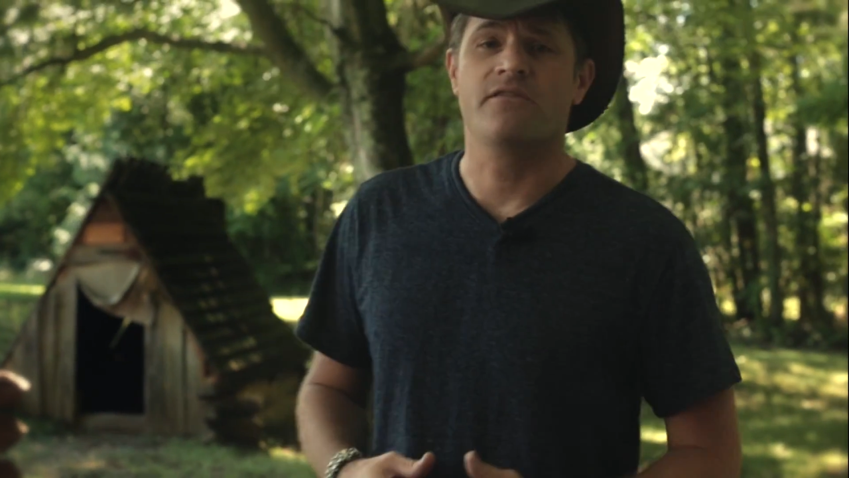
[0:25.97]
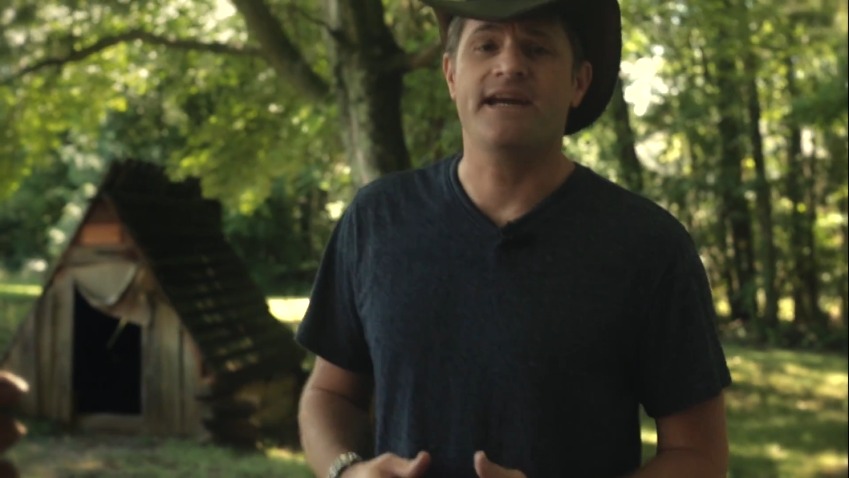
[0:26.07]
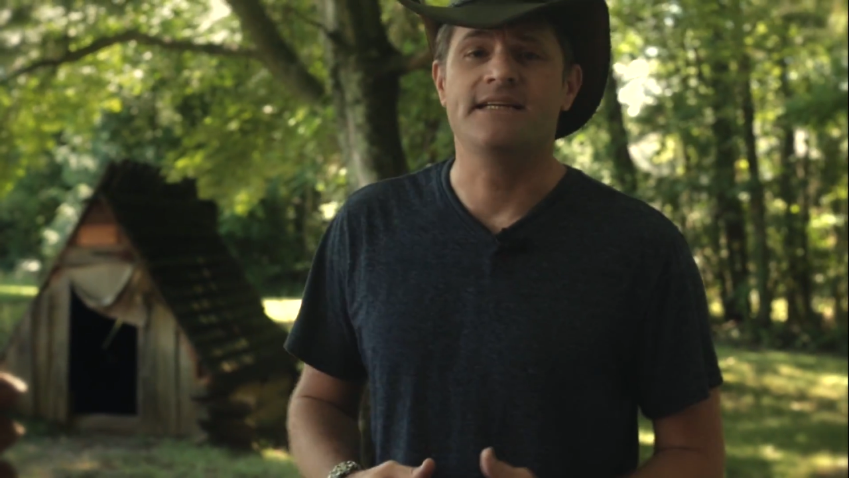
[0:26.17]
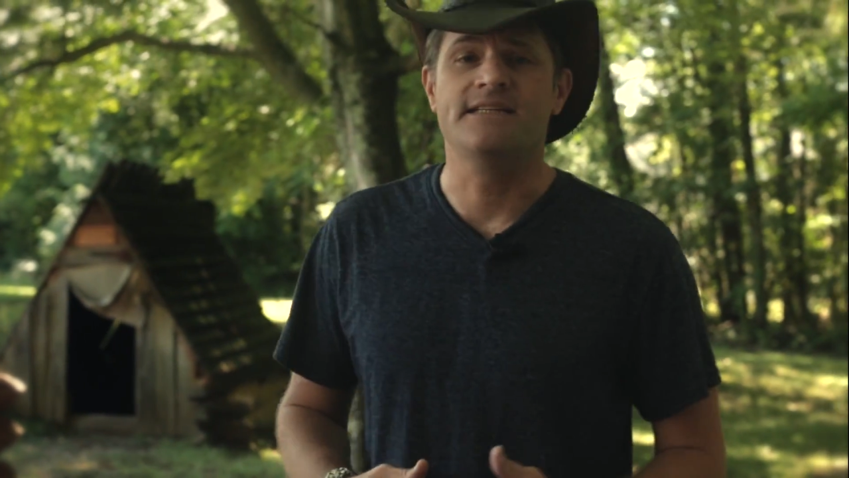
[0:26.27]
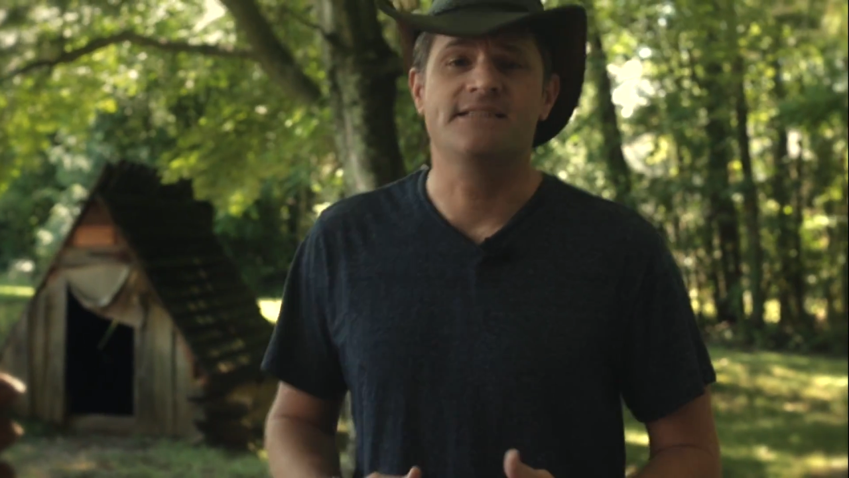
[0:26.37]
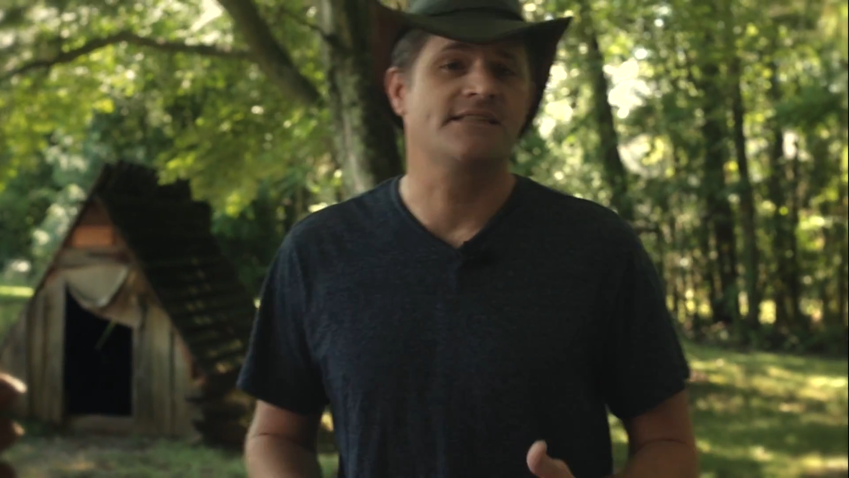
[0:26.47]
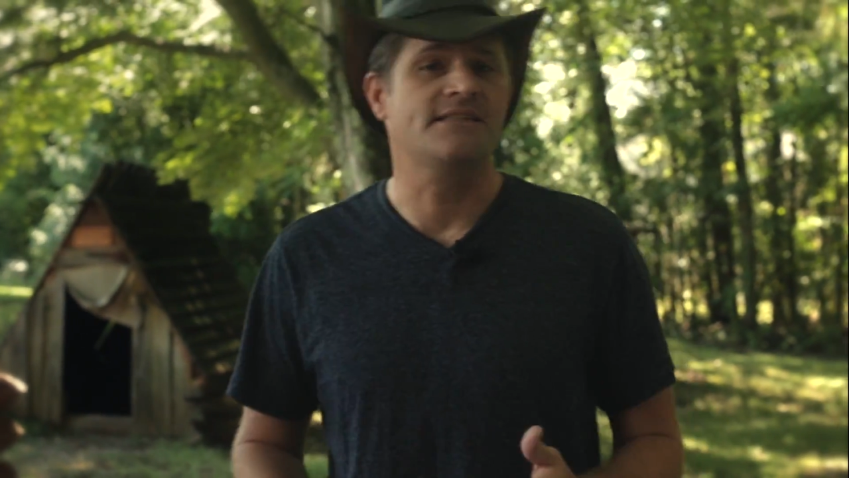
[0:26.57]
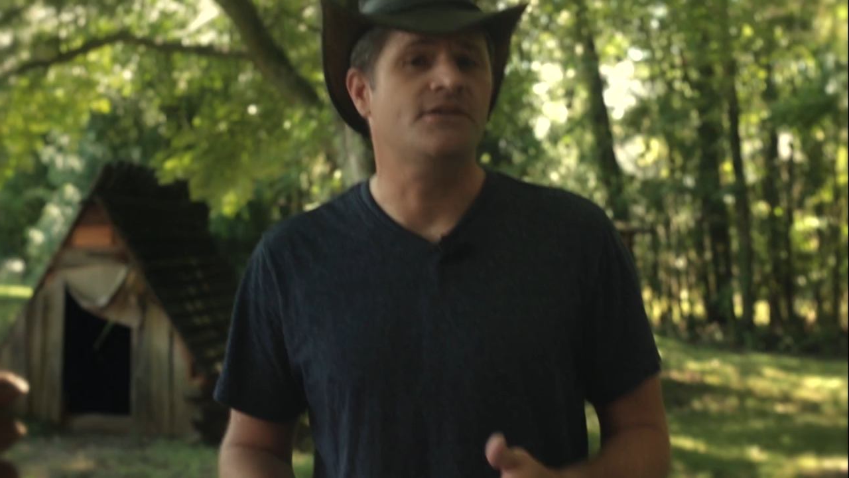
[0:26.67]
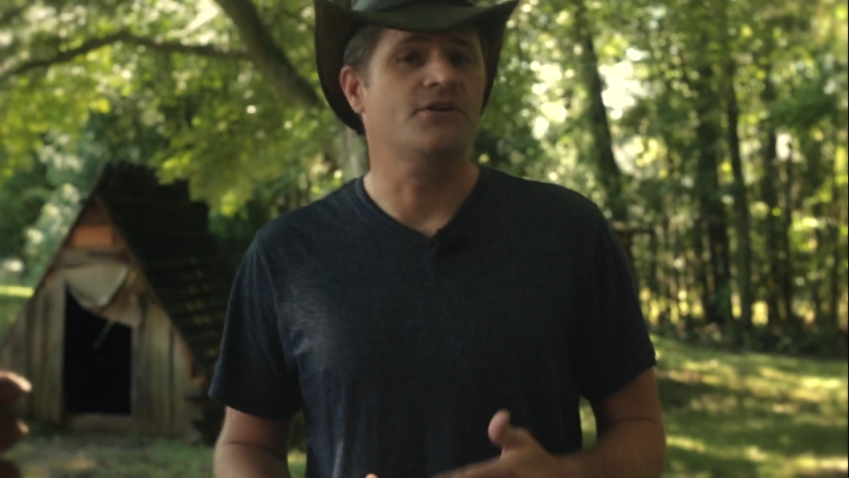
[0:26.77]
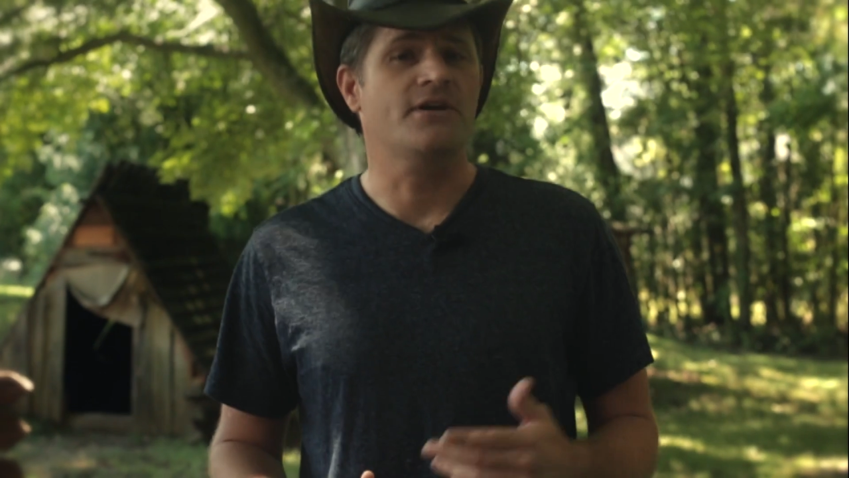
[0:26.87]

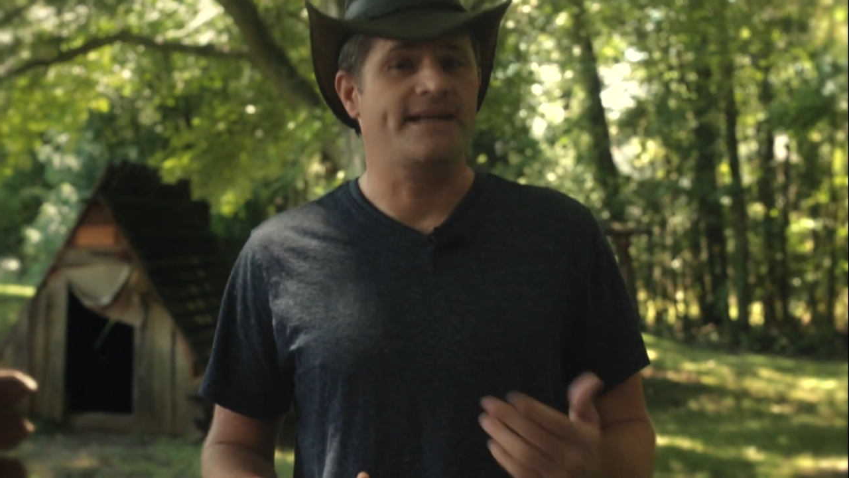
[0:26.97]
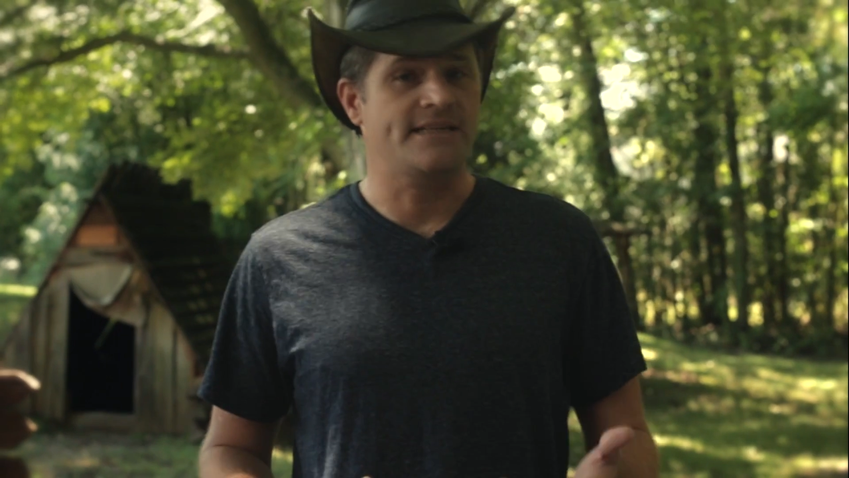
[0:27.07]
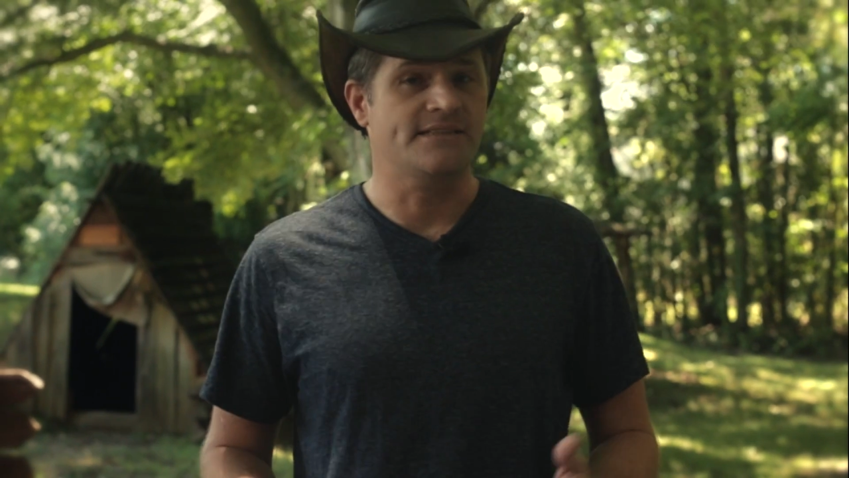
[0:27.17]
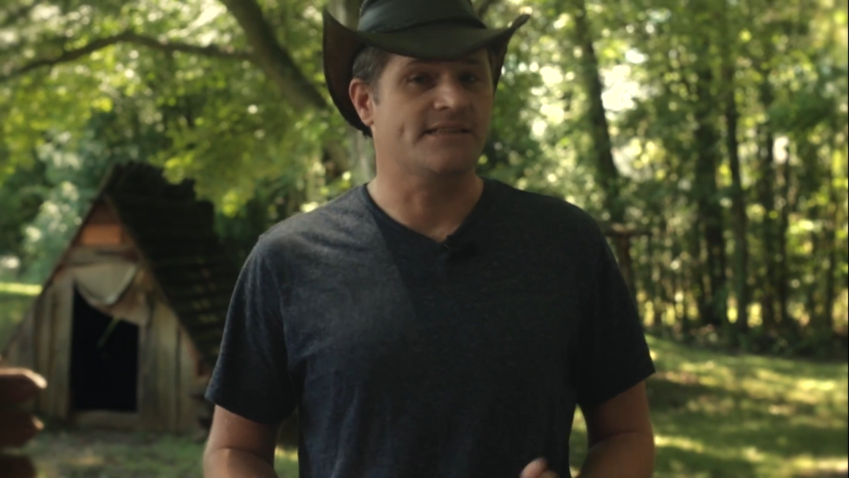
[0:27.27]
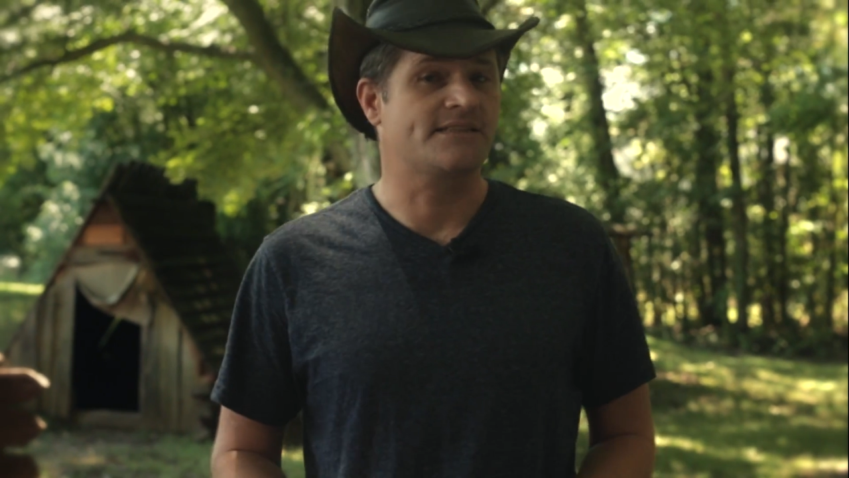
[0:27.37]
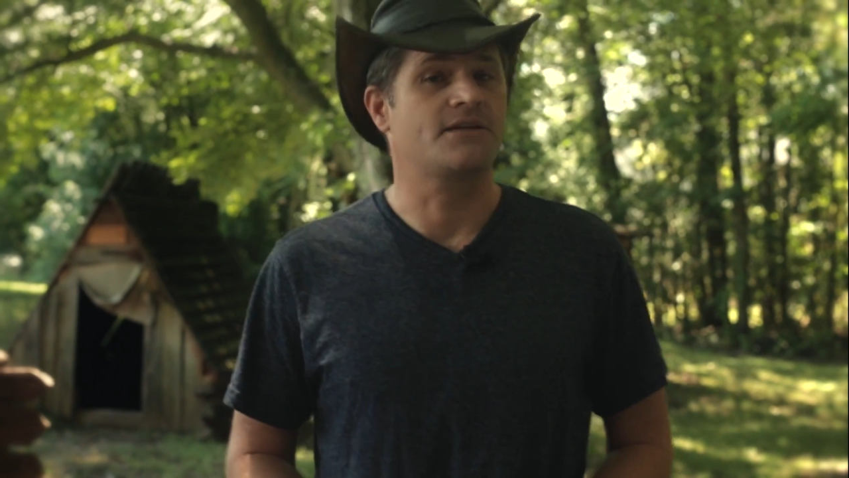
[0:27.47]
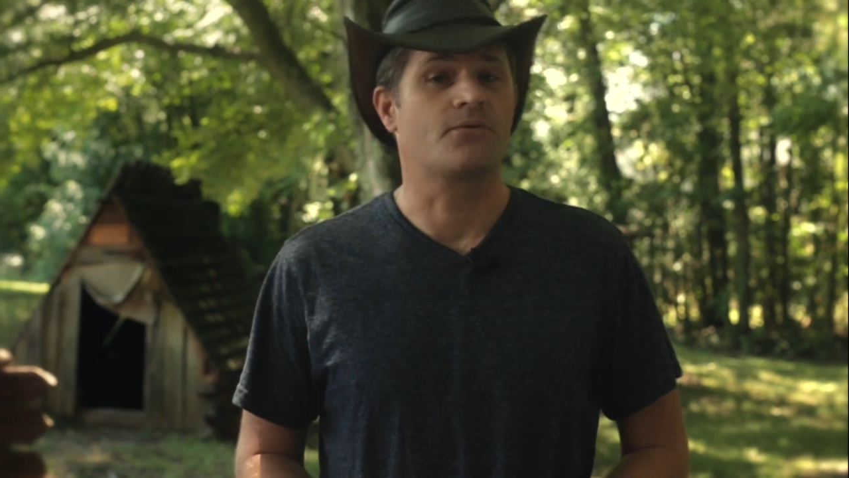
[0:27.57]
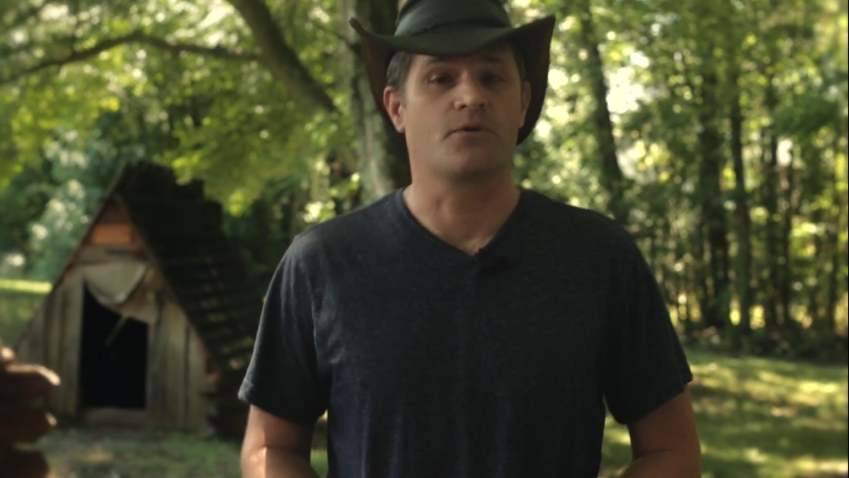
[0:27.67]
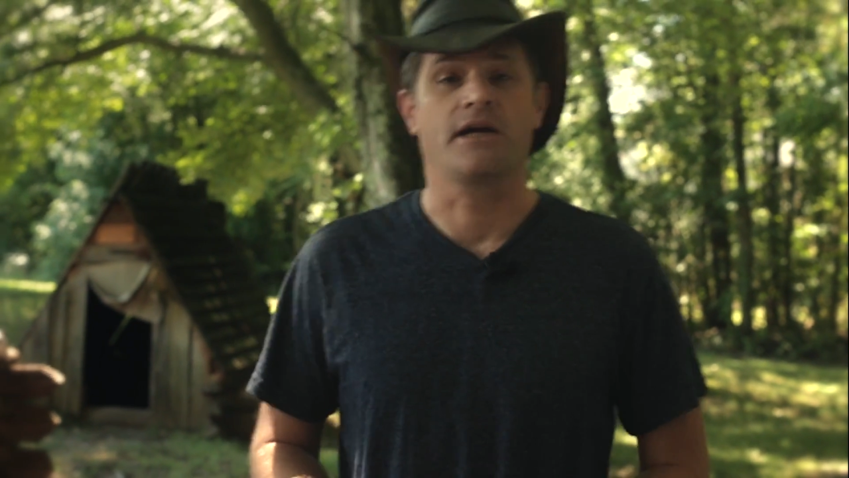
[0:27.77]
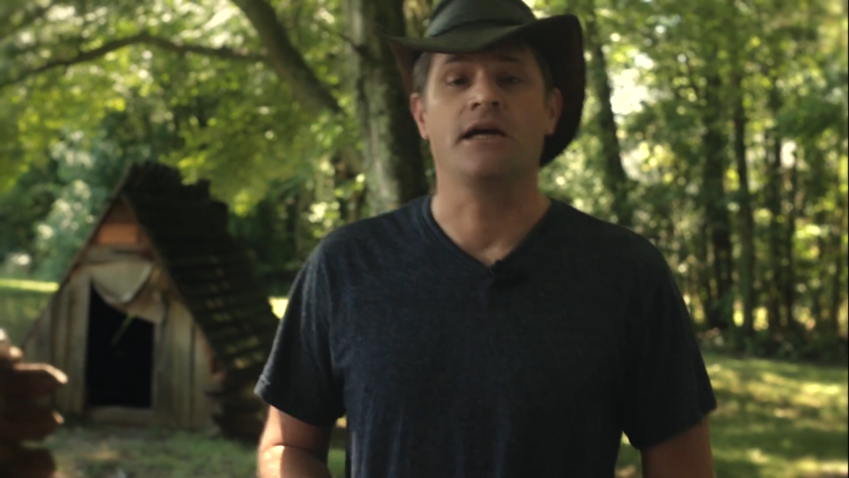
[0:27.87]
1862 to
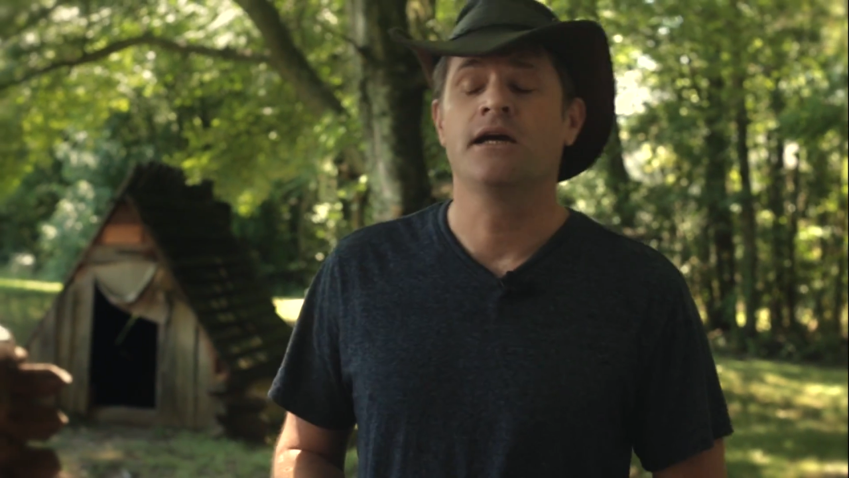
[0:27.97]
1863.